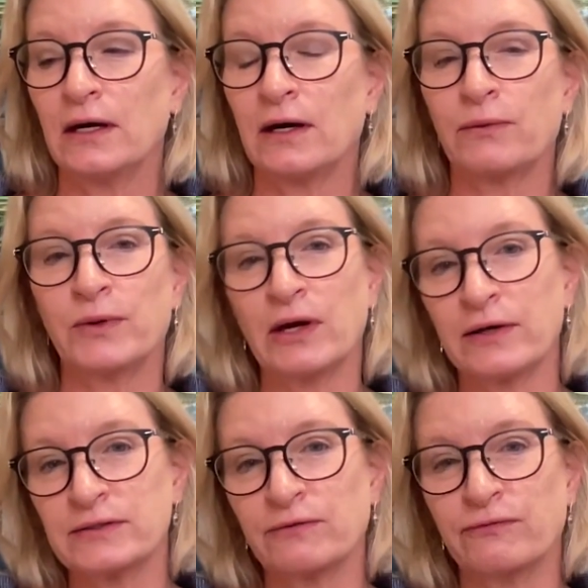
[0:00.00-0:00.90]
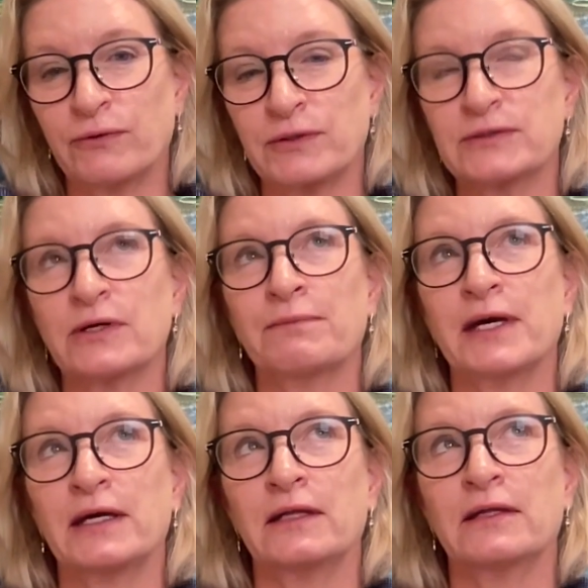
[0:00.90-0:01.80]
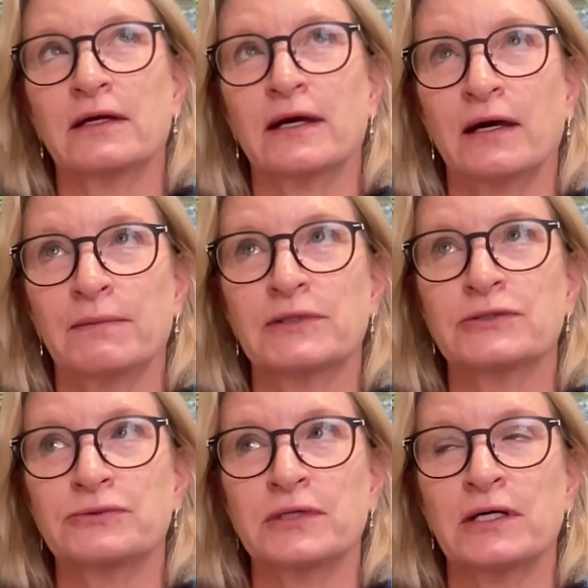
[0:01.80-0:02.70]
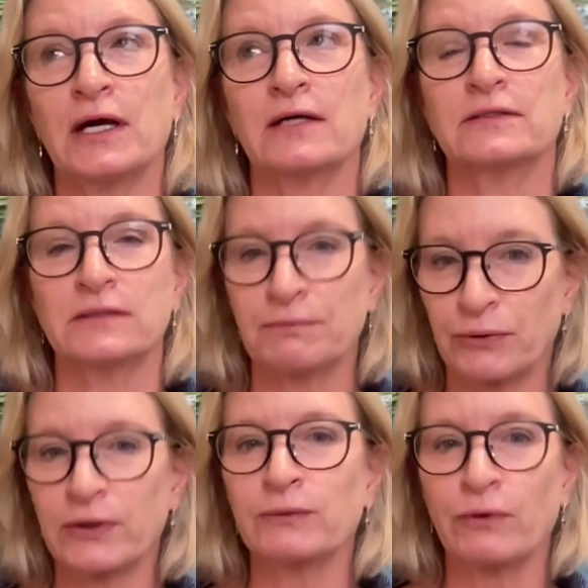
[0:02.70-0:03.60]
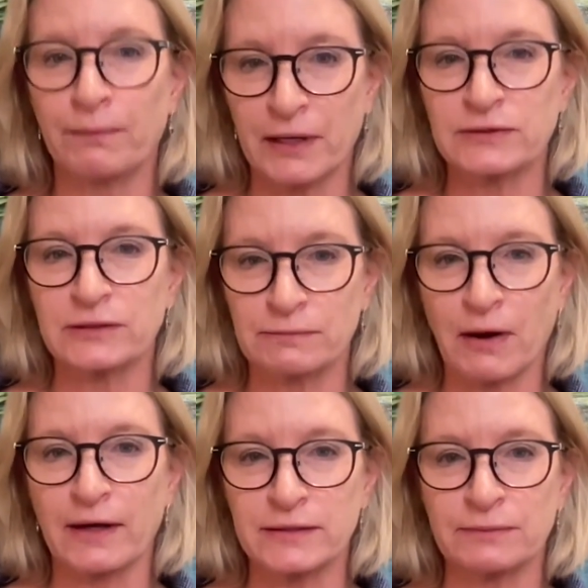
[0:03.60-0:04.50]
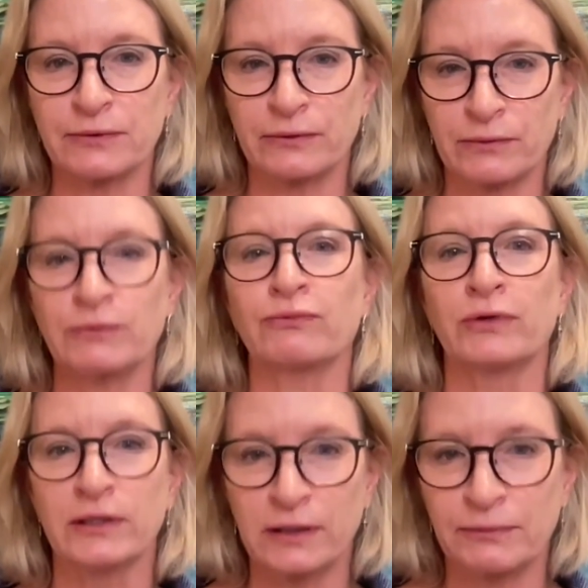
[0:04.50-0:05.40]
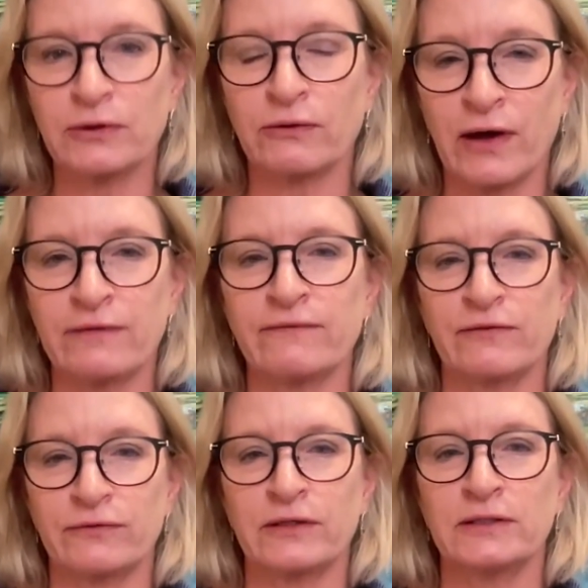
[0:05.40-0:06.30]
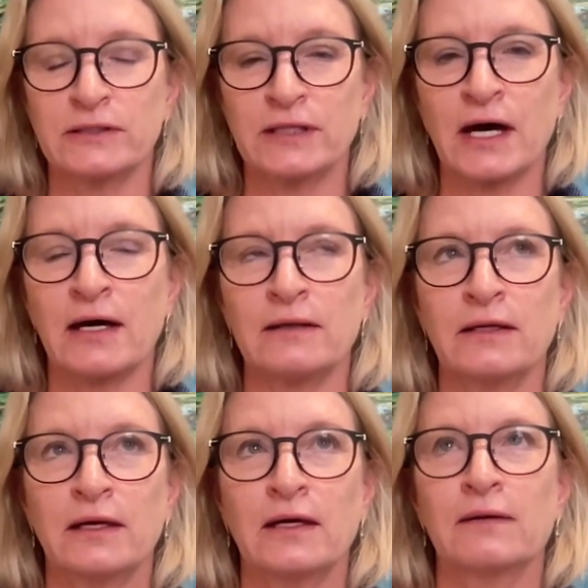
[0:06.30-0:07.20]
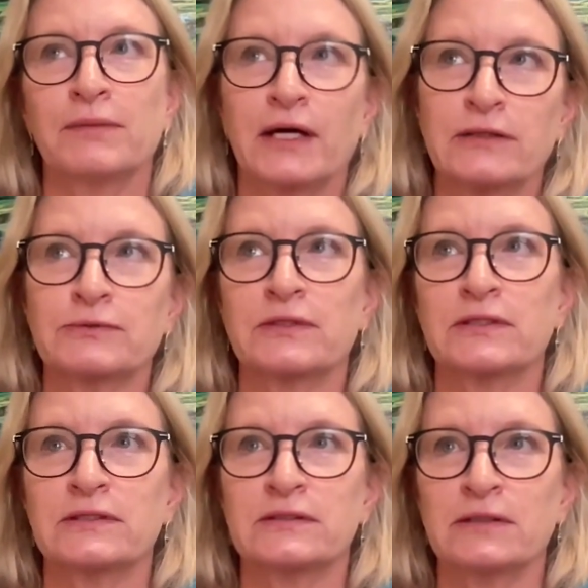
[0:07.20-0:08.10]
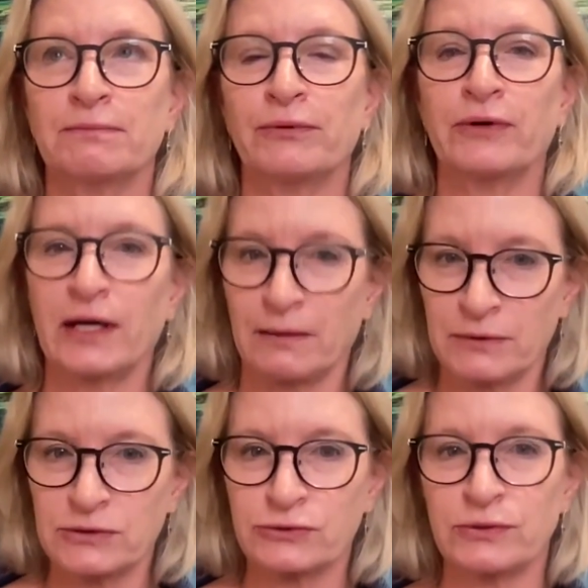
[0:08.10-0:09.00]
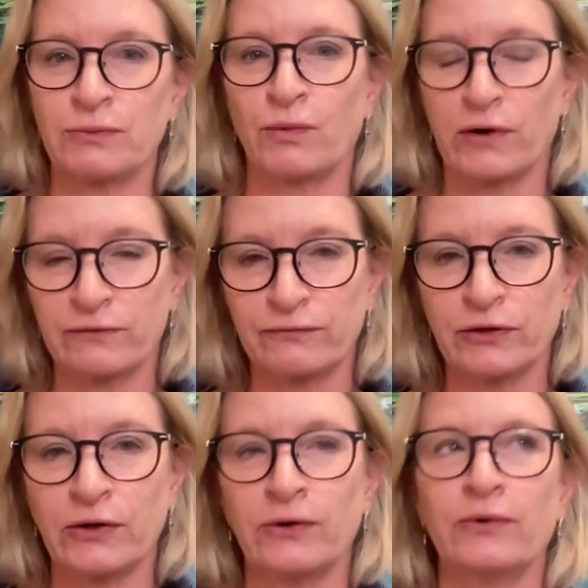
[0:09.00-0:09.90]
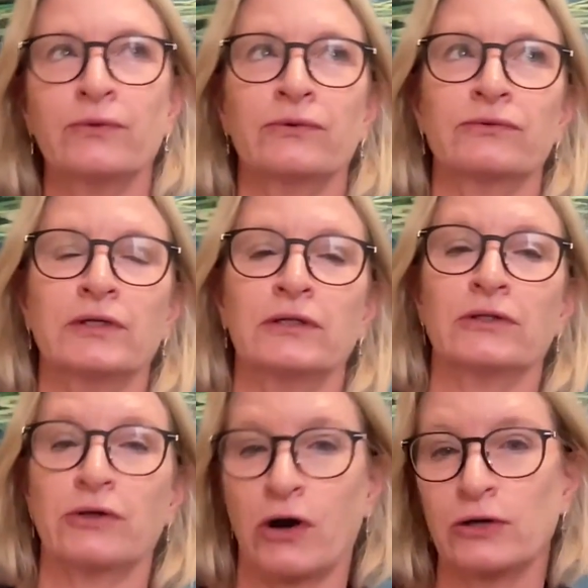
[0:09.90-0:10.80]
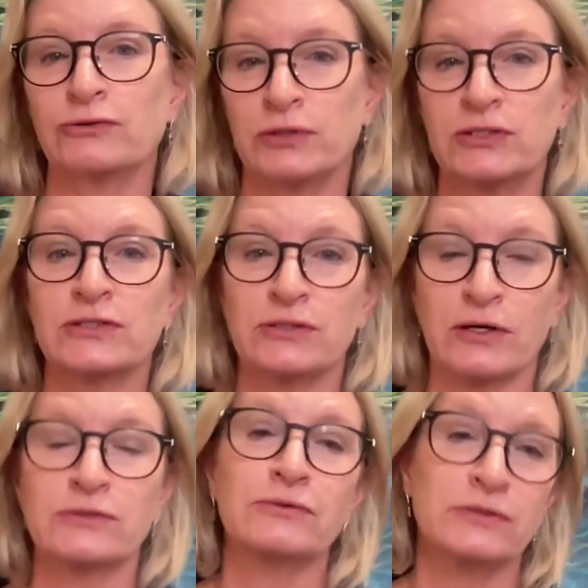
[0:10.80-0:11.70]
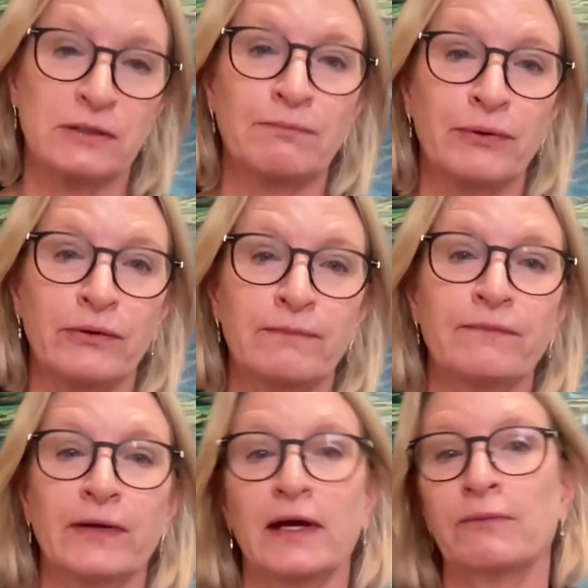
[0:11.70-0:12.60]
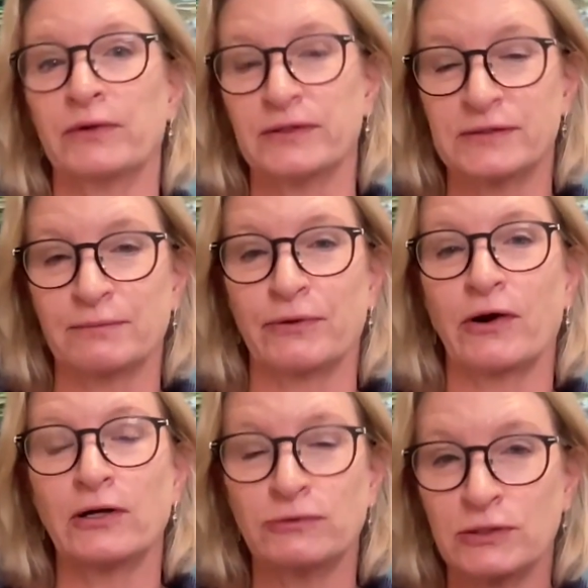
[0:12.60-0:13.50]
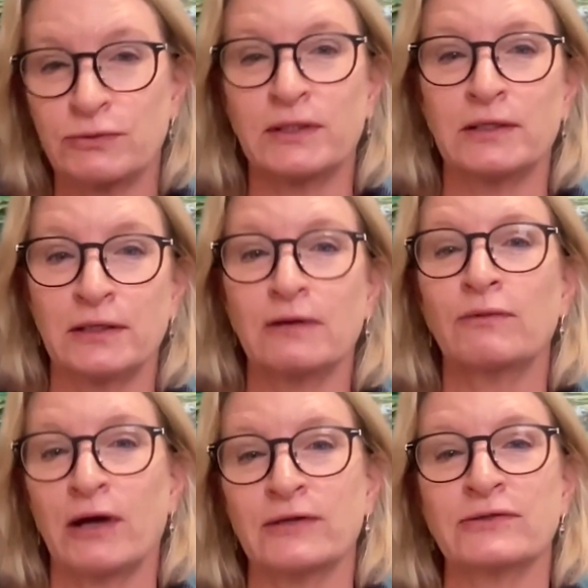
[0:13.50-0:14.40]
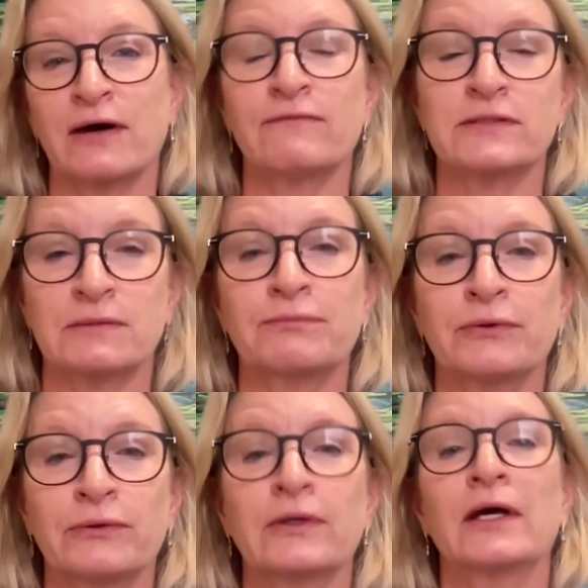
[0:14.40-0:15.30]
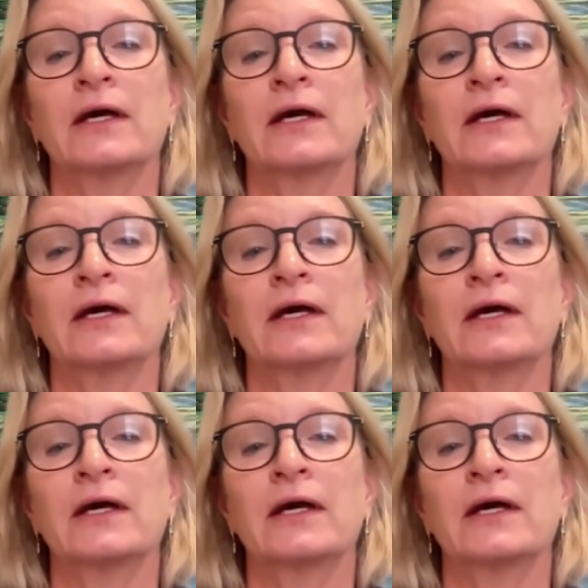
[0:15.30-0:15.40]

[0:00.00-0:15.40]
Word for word: uh, we also focused on making the chemistry as simple and robust as possible. We really put a lot of effort into that because with the simple chemistry workflow, then the cartridge is also simple. And with the simple cartridge, we we also have a simple